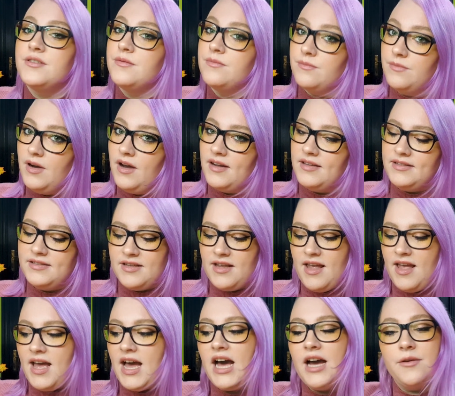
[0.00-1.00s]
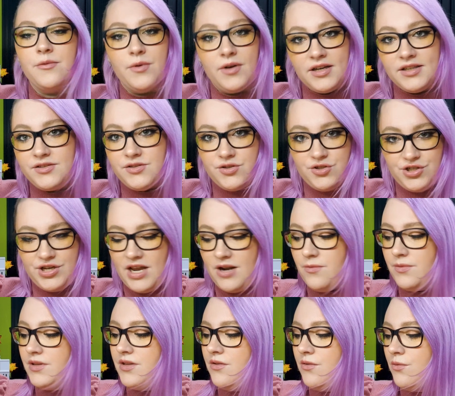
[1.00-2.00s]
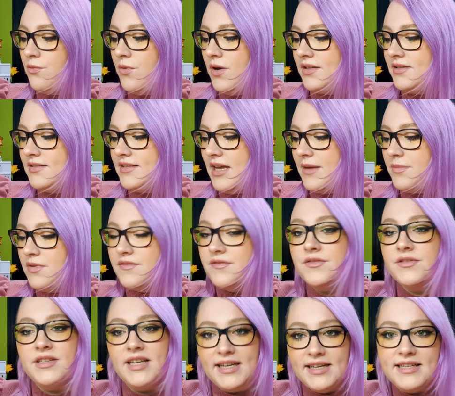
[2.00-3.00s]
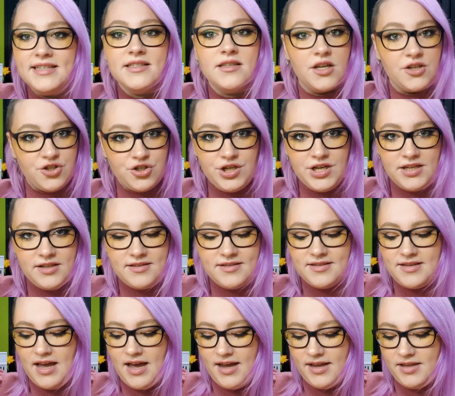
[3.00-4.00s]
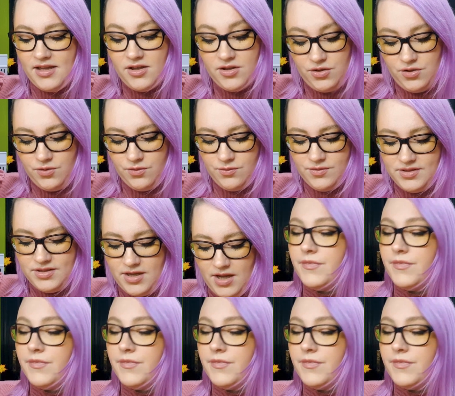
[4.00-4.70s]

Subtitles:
But I wanted to share with you what type of daily sun shields I use